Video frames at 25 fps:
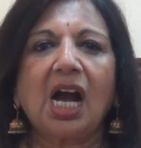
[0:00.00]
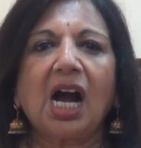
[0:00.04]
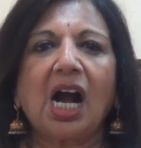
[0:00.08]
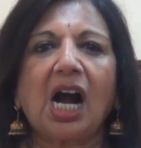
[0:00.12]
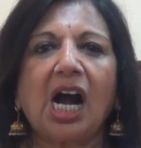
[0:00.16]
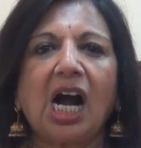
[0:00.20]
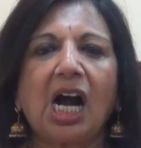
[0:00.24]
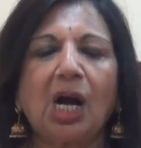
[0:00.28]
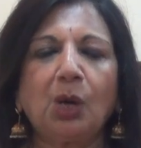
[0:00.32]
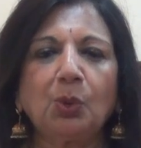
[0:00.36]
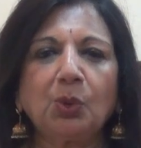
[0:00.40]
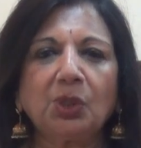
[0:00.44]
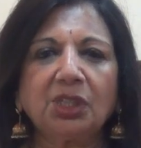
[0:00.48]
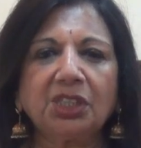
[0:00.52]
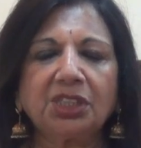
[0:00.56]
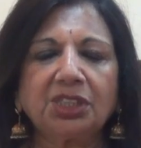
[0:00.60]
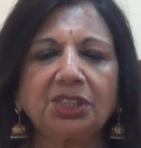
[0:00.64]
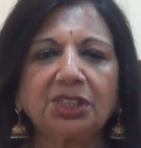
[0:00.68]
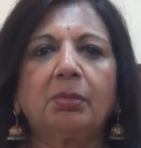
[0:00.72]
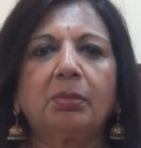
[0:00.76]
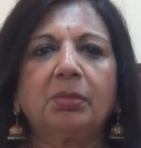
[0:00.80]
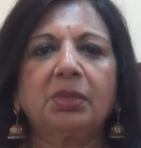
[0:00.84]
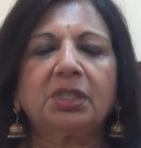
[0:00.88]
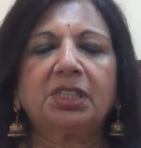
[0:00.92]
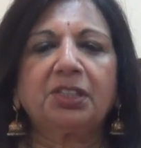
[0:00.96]
our
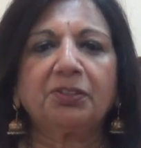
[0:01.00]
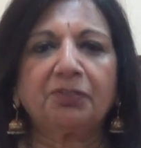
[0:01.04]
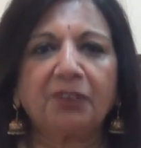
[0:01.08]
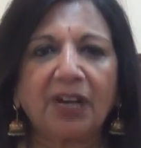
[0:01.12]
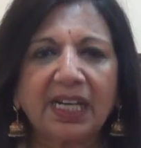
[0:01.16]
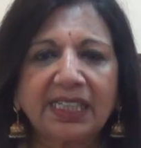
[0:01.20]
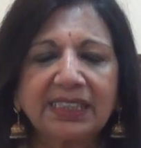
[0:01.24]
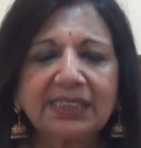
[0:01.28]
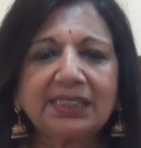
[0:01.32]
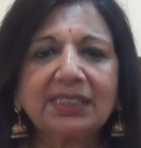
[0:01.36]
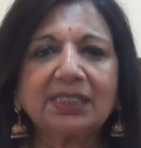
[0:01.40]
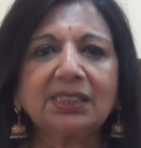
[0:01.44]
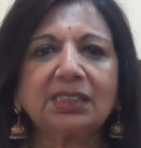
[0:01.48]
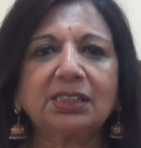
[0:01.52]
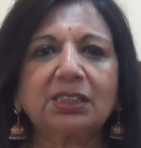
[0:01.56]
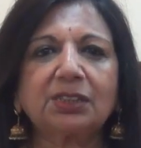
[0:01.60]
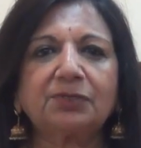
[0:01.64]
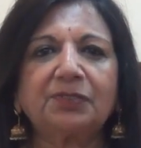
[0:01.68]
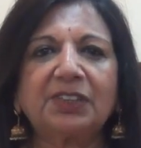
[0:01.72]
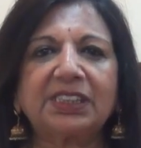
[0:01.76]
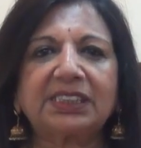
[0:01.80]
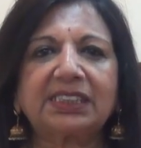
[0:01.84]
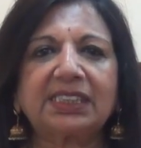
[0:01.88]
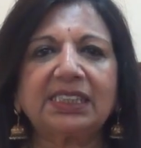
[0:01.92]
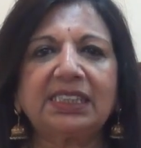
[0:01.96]
devices
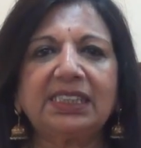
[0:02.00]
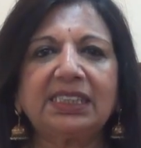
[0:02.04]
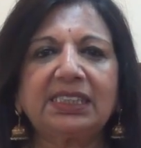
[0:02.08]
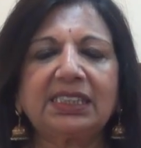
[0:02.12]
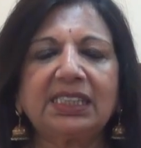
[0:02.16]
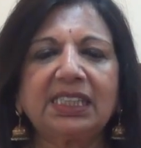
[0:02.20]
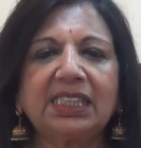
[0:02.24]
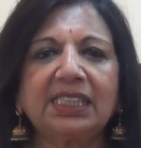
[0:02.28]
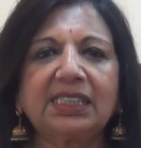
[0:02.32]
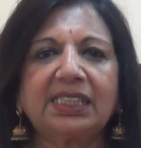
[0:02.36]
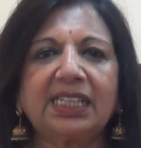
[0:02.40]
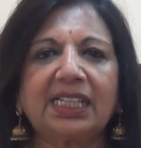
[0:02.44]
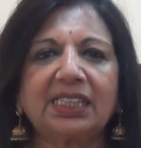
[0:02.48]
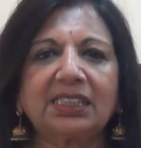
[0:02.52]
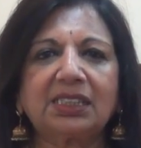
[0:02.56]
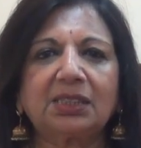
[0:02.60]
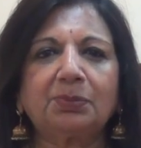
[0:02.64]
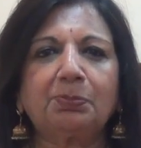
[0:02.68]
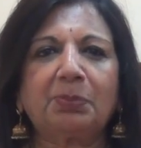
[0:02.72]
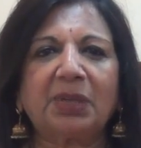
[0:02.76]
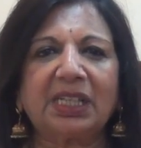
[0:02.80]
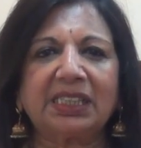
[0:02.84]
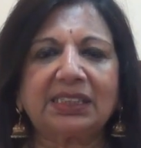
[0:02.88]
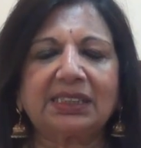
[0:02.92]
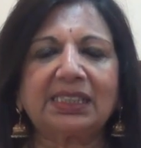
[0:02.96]
facility that
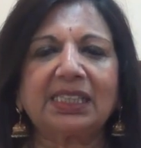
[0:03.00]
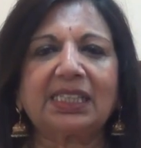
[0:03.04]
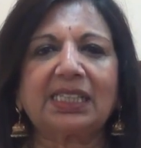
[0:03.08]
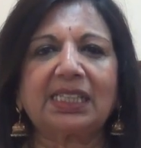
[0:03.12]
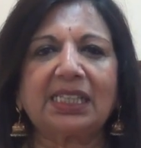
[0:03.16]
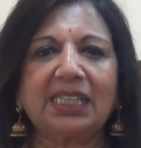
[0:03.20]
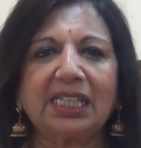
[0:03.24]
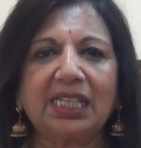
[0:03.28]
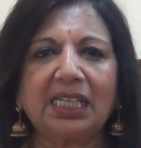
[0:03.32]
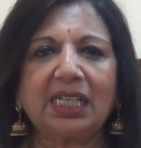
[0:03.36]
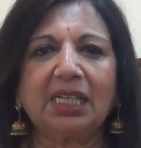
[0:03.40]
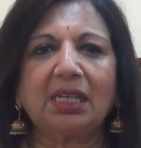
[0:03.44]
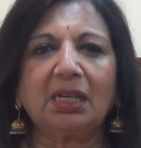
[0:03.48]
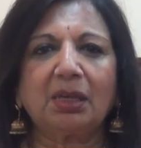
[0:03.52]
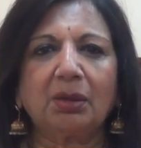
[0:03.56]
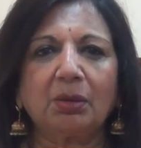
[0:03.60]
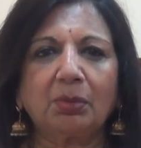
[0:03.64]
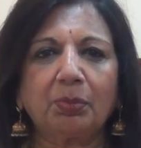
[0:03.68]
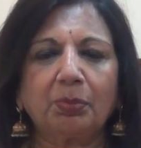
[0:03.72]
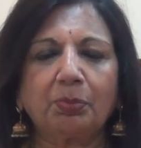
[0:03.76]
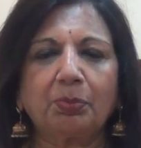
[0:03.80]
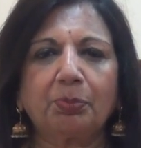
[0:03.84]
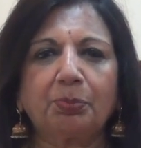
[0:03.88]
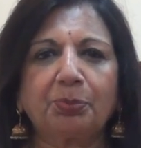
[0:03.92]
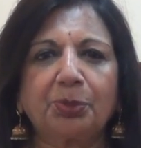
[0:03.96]
basically
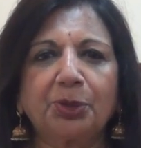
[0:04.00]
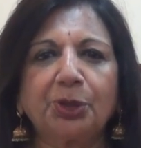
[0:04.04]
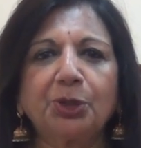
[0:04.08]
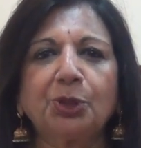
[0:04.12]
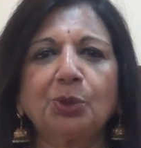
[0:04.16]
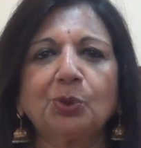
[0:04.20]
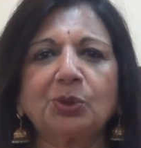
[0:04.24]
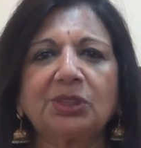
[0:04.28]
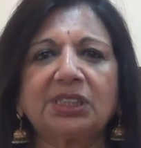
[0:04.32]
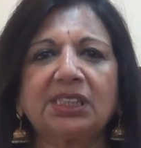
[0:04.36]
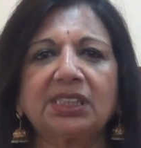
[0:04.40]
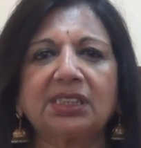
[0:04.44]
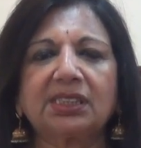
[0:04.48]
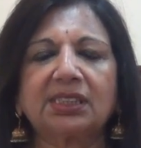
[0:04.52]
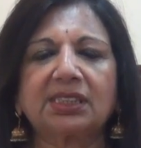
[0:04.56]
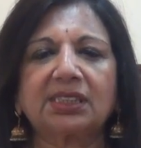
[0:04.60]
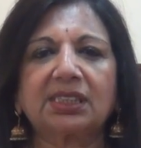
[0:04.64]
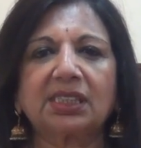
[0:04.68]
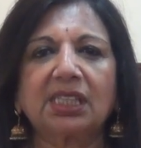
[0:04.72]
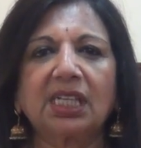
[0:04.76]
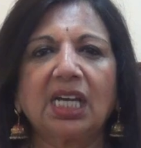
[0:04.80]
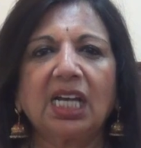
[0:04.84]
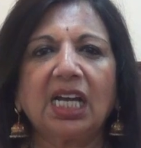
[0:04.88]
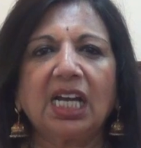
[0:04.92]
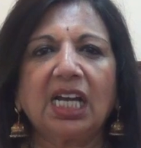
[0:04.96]
produces
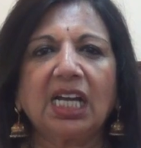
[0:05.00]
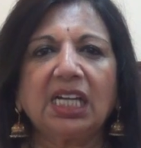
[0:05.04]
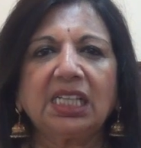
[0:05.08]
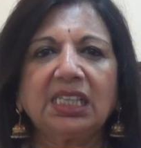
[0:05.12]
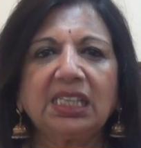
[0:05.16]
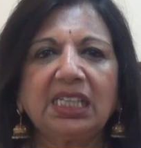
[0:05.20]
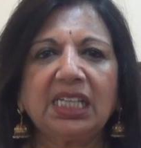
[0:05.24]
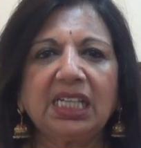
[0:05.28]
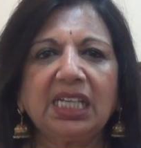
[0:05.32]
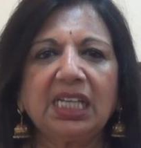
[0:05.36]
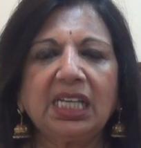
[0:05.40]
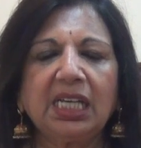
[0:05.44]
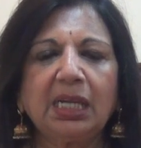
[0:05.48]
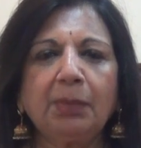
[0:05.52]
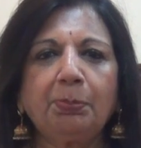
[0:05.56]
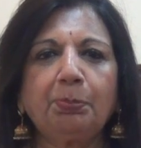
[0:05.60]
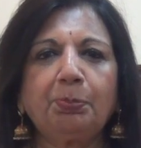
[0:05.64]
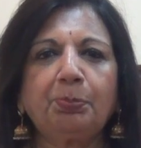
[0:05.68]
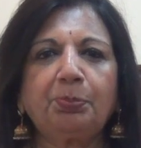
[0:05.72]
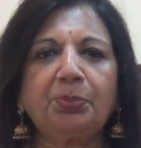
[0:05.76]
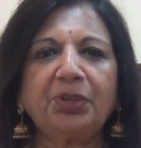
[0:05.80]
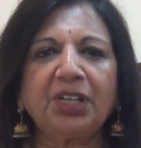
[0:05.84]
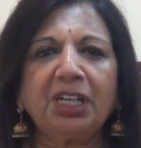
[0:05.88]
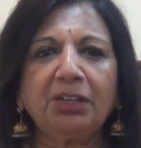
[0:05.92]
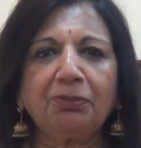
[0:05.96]
the
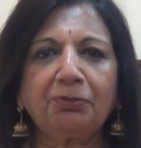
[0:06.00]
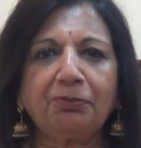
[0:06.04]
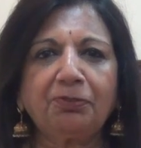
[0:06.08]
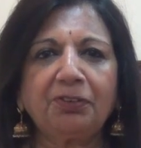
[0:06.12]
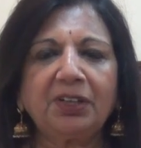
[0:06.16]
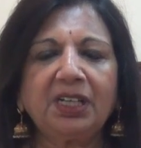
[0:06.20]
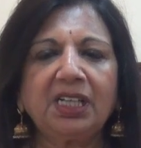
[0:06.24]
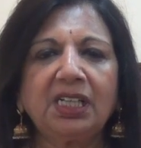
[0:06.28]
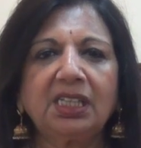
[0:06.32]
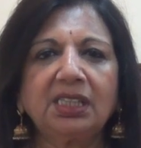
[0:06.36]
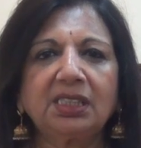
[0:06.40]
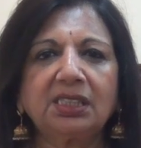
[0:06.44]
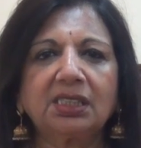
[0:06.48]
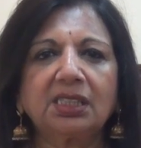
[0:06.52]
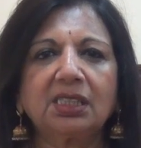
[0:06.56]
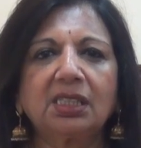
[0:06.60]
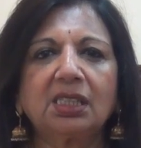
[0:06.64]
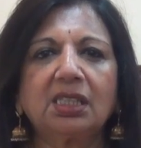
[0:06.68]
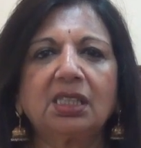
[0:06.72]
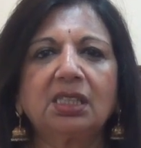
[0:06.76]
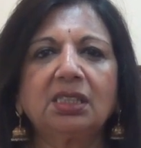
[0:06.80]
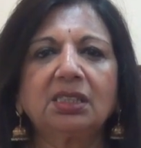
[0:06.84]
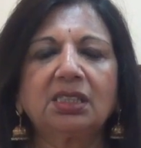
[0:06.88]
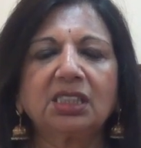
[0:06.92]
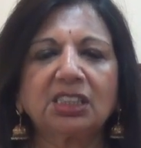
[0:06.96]
prefilled
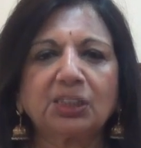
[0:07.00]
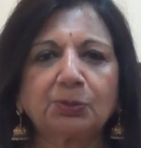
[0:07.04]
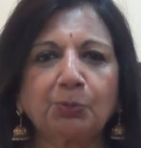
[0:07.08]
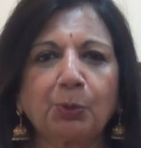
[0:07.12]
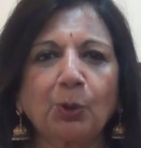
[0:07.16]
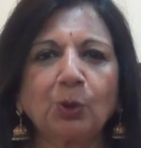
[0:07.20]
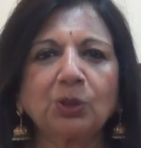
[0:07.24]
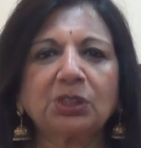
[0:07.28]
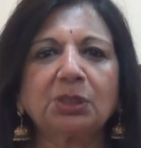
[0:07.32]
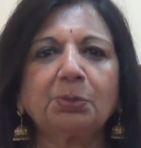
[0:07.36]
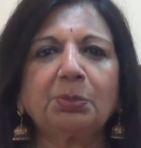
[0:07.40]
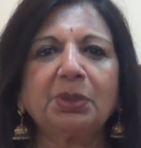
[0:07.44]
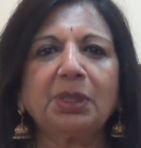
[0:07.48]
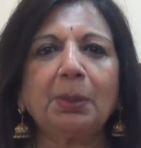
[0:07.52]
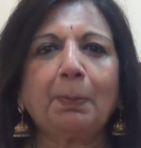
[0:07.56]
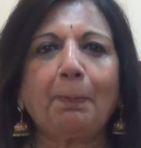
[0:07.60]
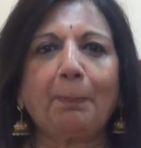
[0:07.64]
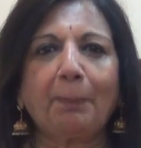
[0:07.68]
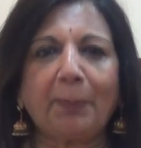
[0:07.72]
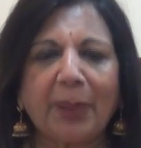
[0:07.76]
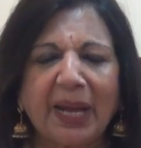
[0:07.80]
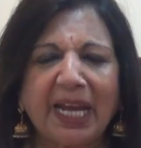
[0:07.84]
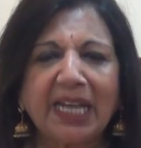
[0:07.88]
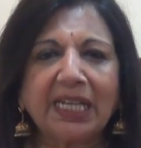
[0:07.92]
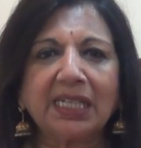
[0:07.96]
disposable
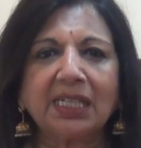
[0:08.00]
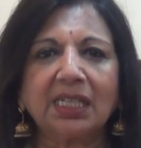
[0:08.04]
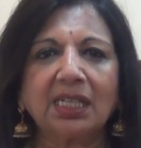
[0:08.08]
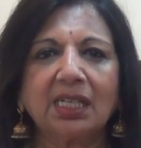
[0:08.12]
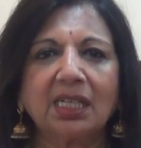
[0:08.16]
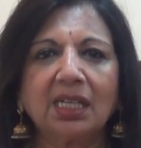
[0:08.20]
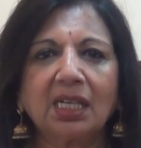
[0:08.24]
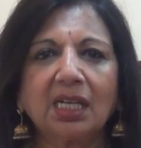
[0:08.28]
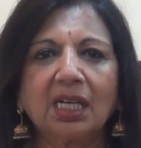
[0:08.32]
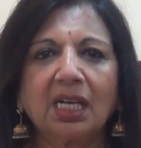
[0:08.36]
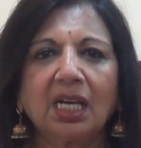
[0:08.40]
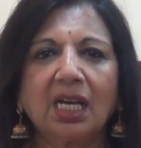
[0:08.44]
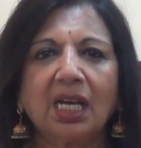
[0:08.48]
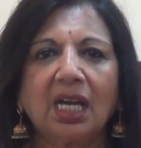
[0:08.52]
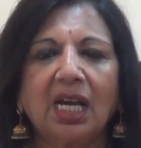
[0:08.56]
pen,